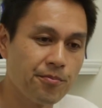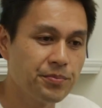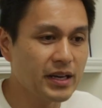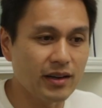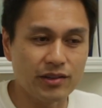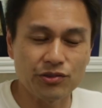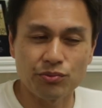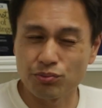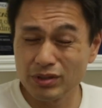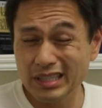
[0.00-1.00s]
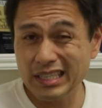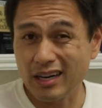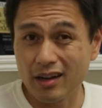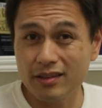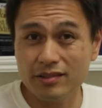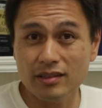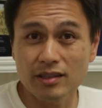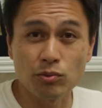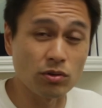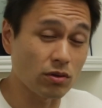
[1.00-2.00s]
because really, honestly,
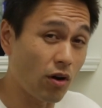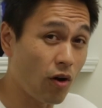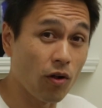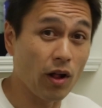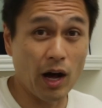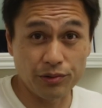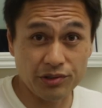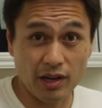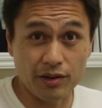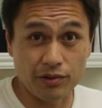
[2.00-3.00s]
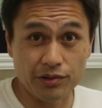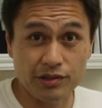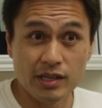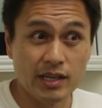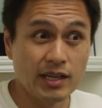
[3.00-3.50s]
we're all outsiders.